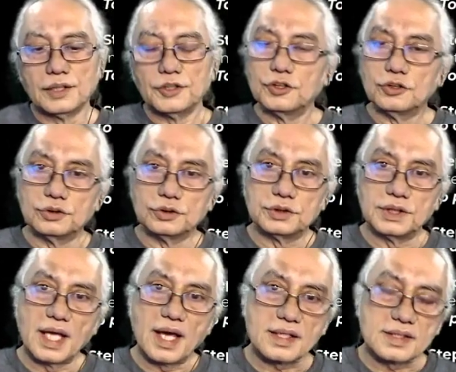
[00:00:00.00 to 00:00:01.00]
you do
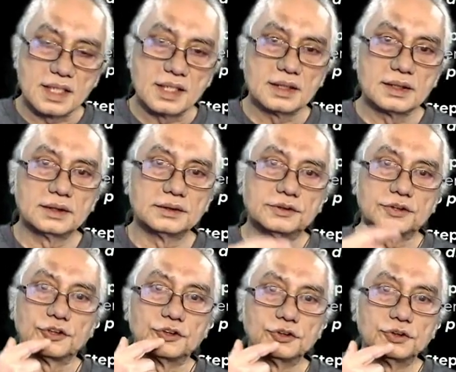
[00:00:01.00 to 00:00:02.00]
the exhale
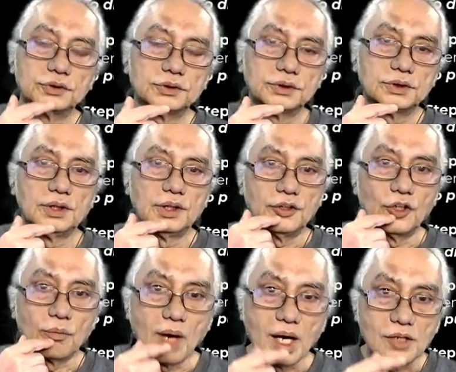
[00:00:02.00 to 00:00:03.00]
through
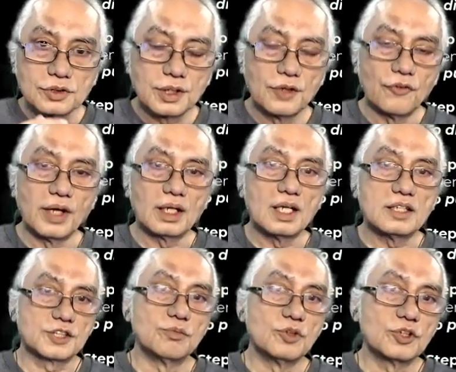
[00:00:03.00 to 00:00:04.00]
your mouth with
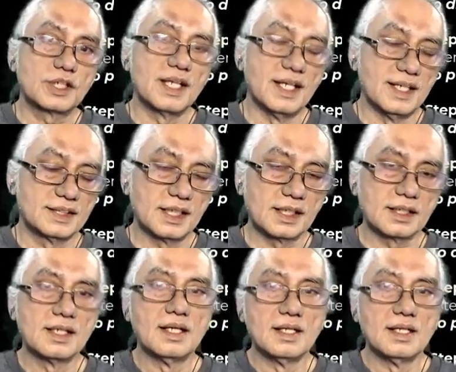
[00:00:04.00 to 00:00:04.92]
smooth hissing